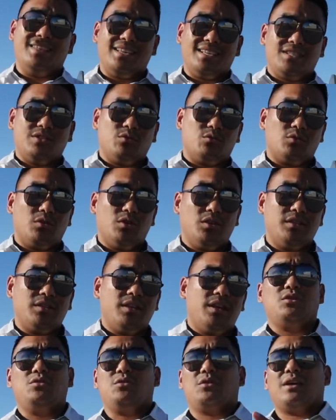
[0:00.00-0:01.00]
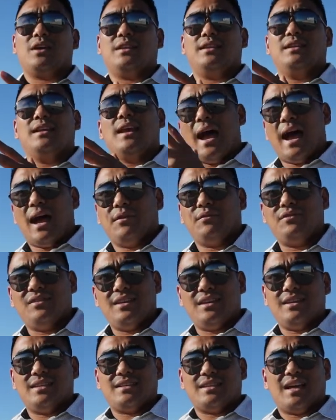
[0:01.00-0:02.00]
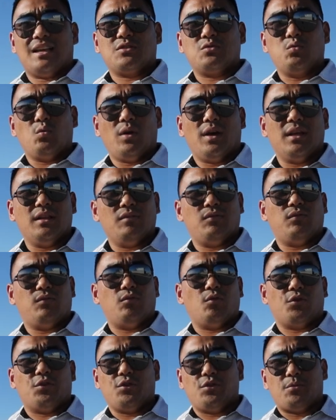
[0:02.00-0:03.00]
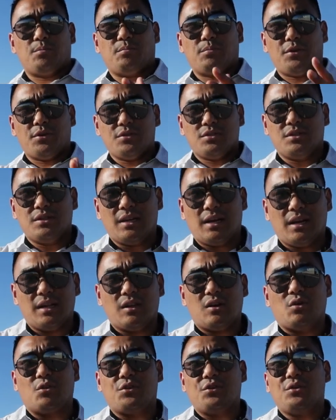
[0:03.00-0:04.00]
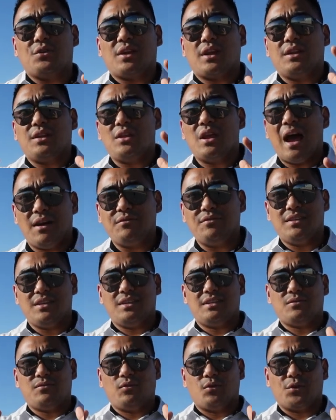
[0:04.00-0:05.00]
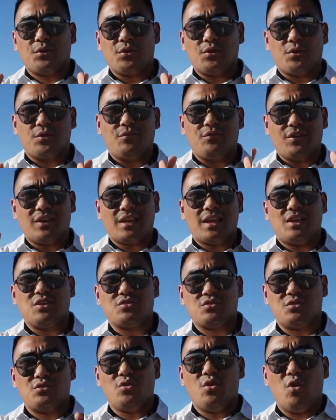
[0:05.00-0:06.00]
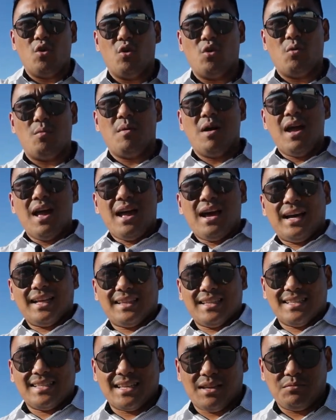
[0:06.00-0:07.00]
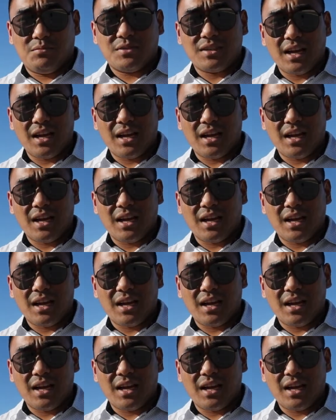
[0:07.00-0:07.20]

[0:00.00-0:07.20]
Disney World, and you can have this as well for your personal, or you can have this for your vacation home at the same